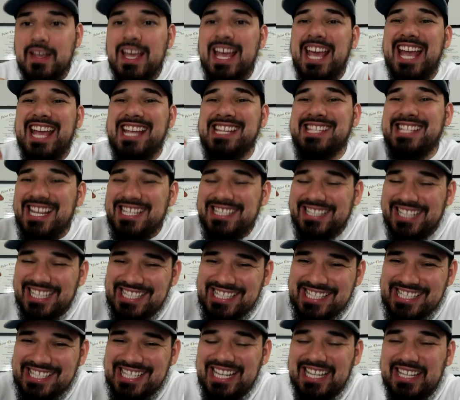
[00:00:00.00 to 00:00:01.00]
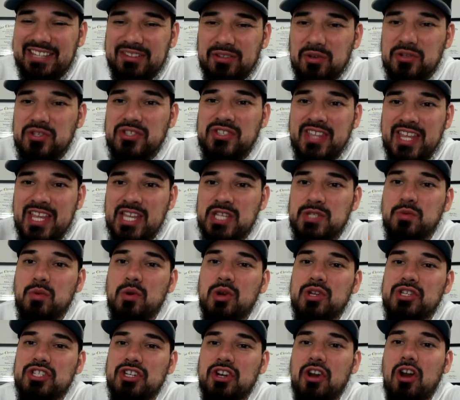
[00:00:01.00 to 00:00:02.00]
It says to seek those things
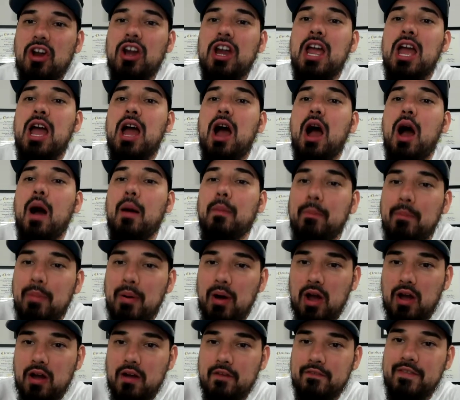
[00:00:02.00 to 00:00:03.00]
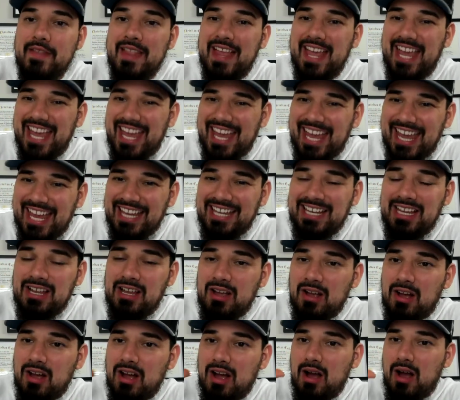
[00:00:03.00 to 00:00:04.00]
which are above,
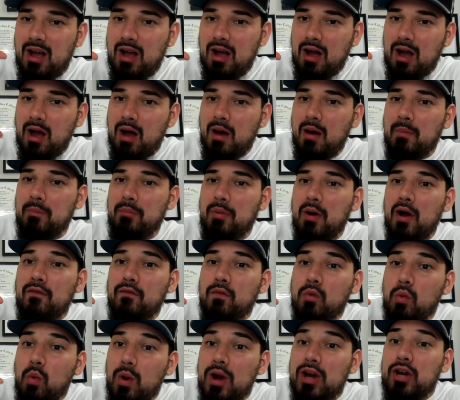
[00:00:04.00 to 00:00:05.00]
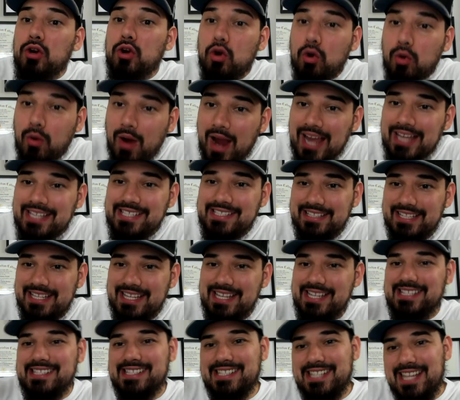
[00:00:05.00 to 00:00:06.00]
above where Christ
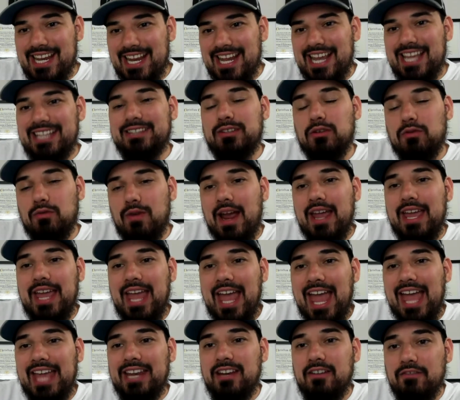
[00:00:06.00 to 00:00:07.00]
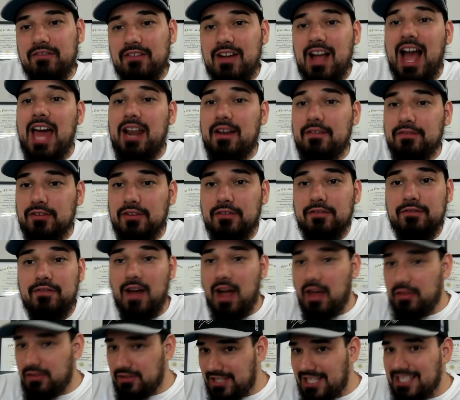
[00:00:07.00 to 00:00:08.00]
is sitting at the right hand of God, of the
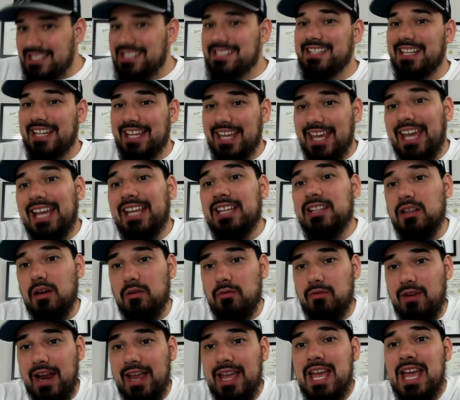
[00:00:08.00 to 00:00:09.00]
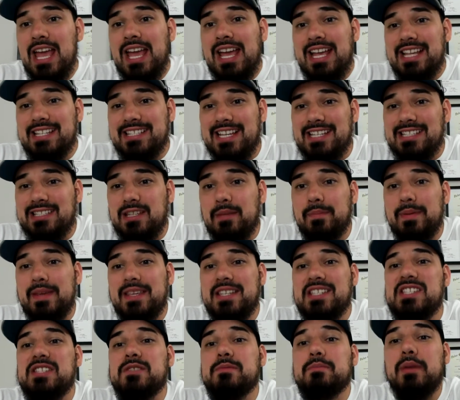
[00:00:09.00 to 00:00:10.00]
Father. That's the kingdom, right? It says to be
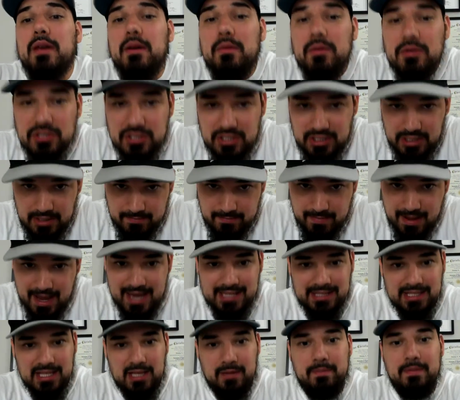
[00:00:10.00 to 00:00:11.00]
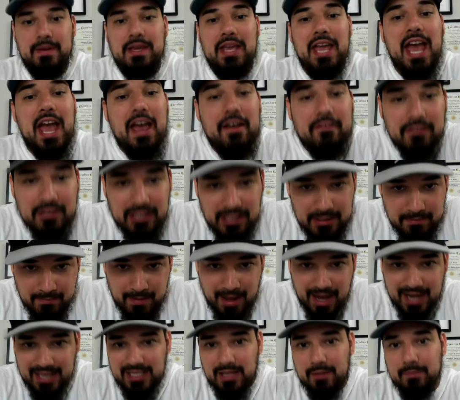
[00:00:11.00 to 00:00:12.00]
spiritually minded, be heavenly
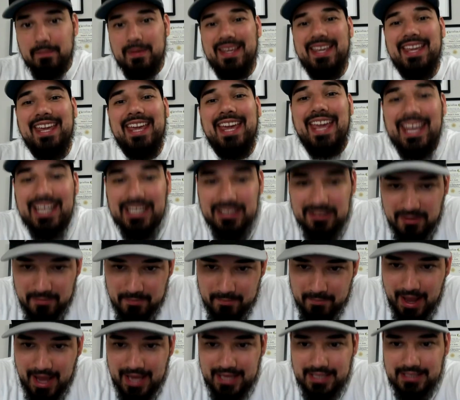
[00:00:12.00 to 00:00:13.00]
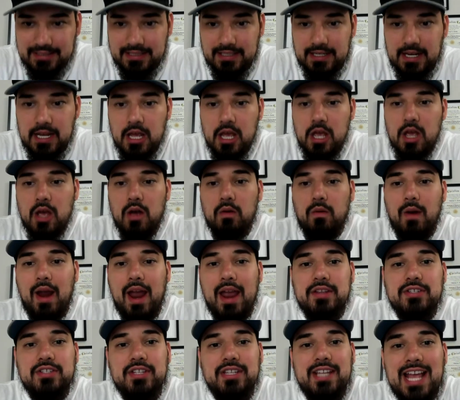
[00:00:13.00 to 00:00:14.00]
minded, be kingdom minded.
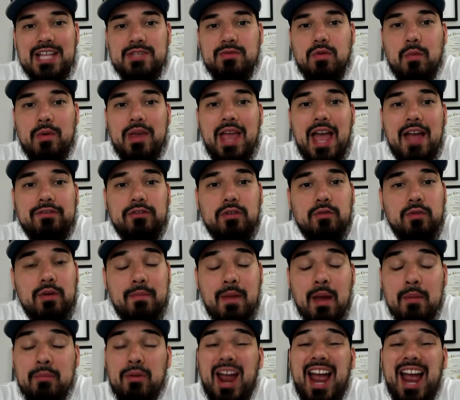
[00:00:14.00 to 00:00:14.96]
right? So that's what we have to remember.